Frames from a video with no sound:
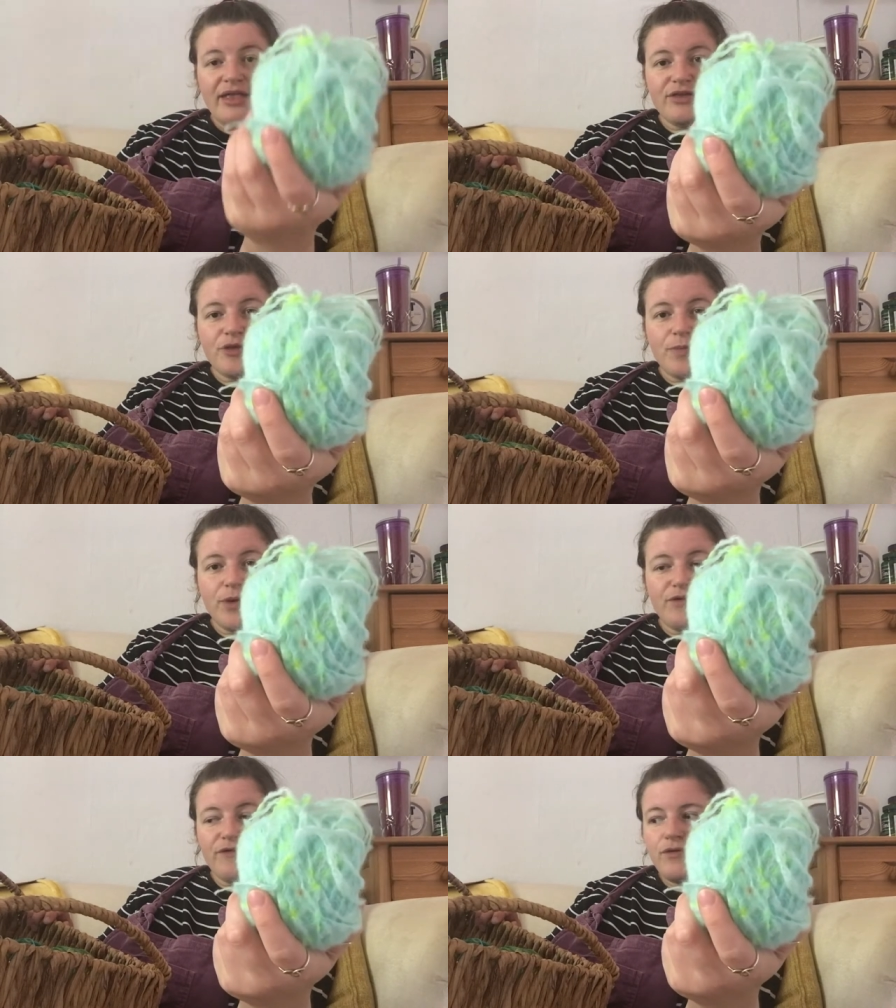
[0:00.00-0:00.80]
It's just
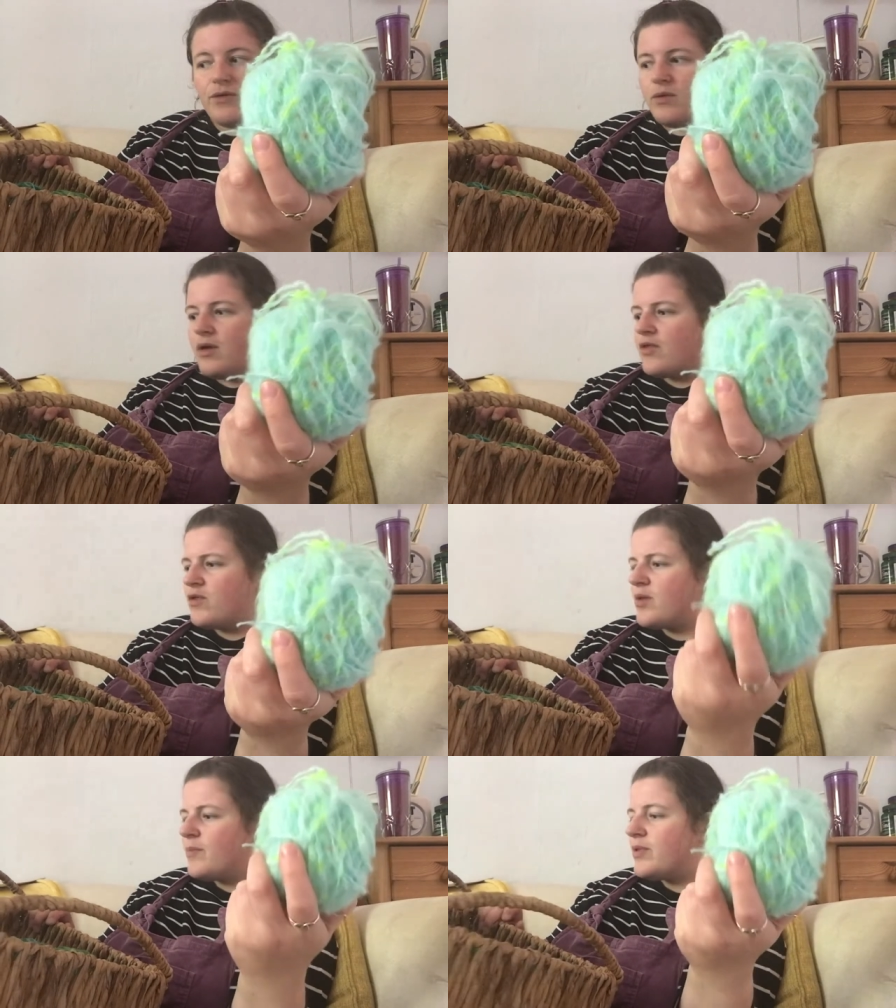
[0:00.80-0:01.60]
beautiful. It's
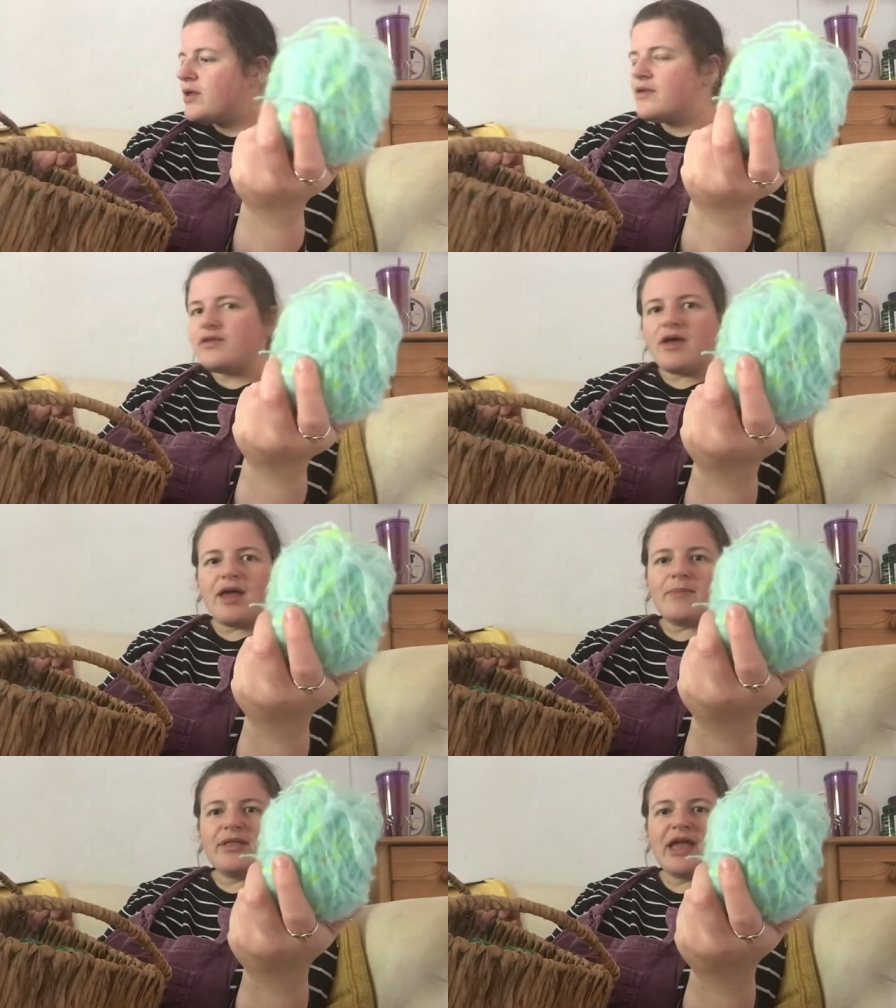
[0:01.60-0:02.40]
on the blue
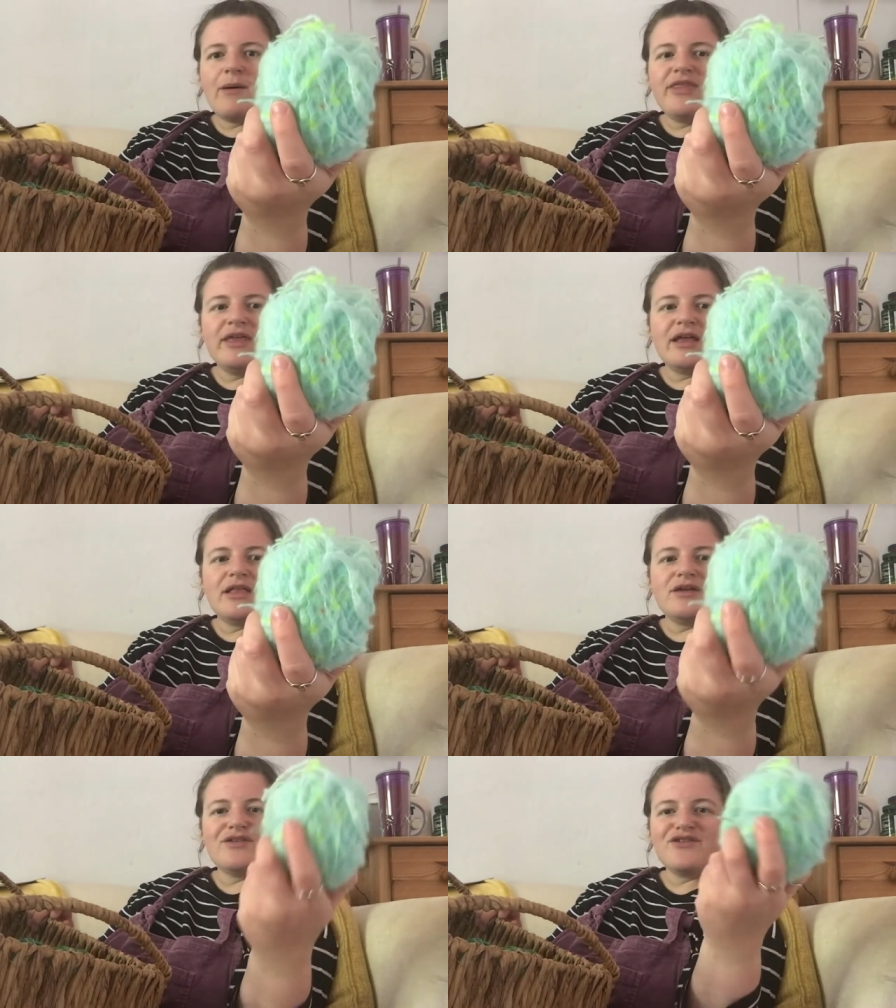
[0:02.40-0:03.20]
side, but now I think it
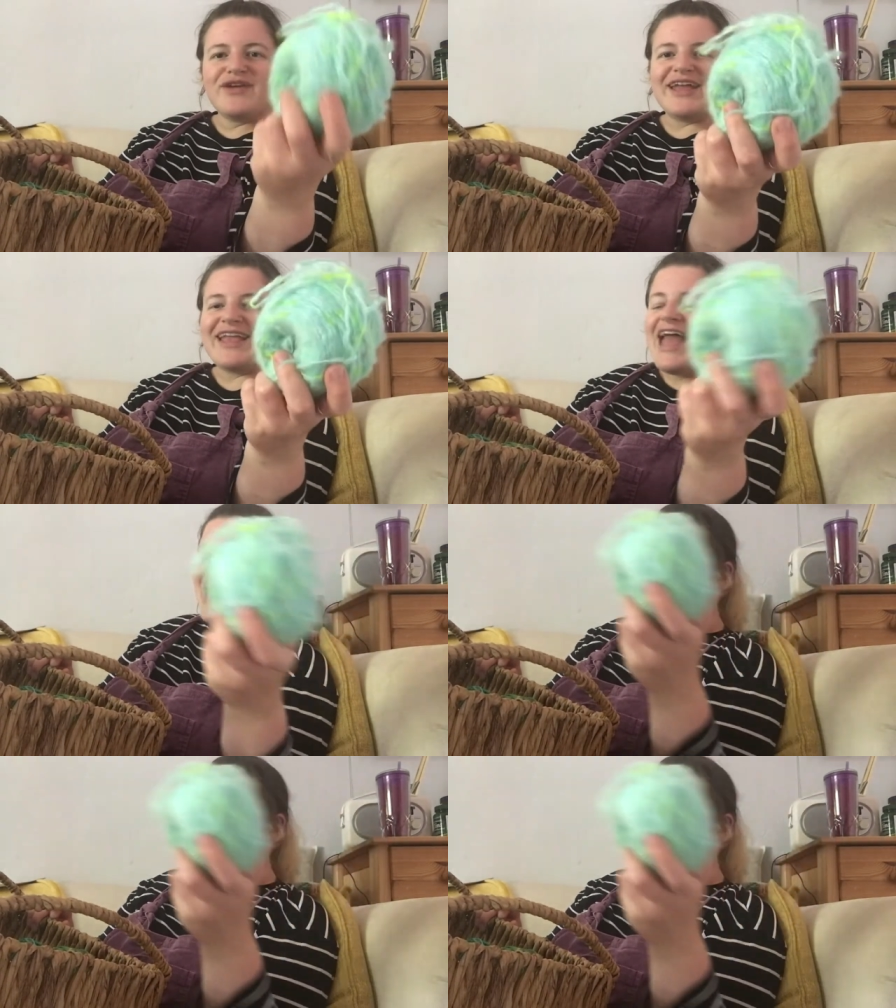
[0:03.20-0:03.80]
looks green.